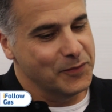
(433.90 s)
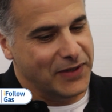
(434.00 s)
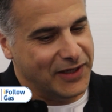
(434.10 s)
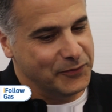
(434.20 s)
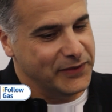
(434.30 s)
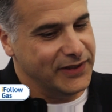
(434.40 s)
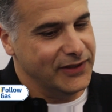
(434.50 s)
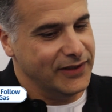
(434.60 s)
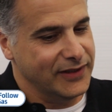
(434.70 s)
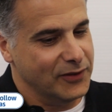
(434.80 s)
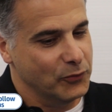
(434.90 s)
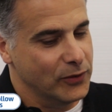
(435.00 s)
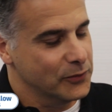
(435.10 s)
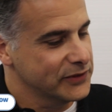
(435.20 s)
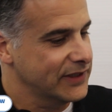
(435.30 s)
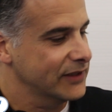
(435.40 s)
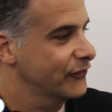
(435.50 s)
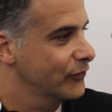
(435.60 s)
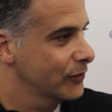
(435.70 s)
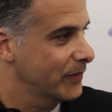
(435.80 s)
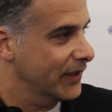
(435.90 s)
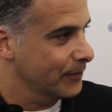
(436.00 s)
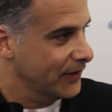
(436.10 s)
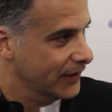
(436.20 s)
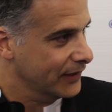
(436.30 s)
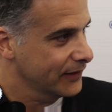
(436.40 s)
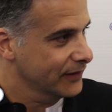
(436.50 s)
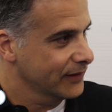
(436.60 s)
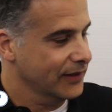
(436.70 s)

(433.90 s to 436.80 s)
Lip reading: Plan B, we always had a fallback plan,